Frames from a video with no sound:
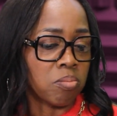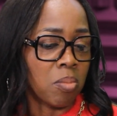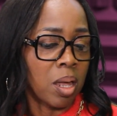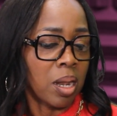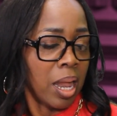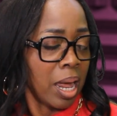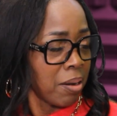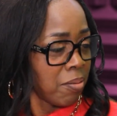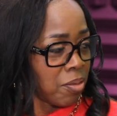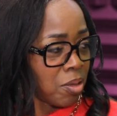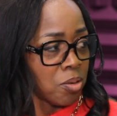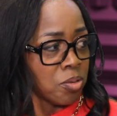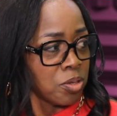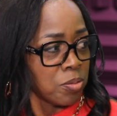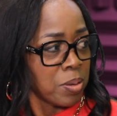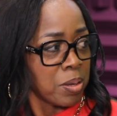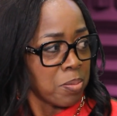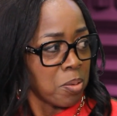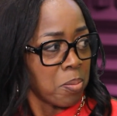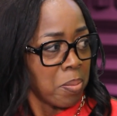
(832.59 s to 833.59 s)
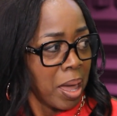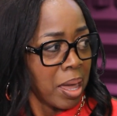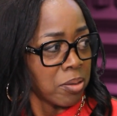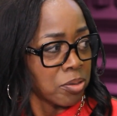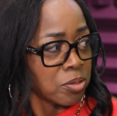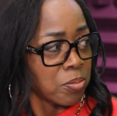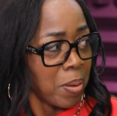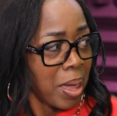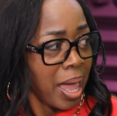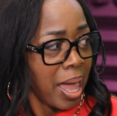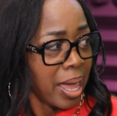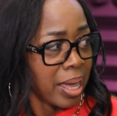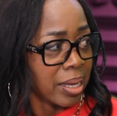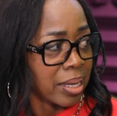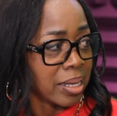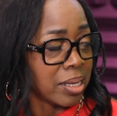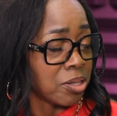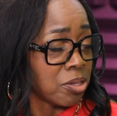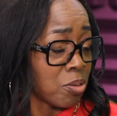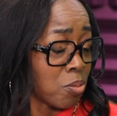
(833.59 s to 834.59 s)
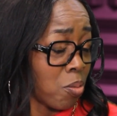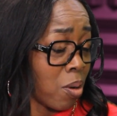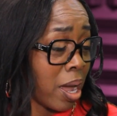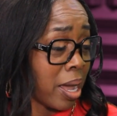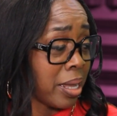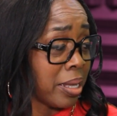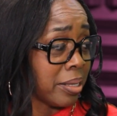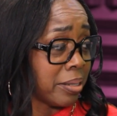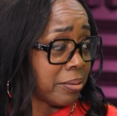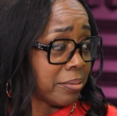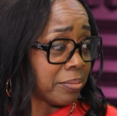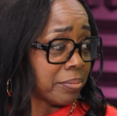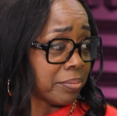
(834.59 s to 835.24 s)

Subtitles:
lot of those people bounce back. Is it right?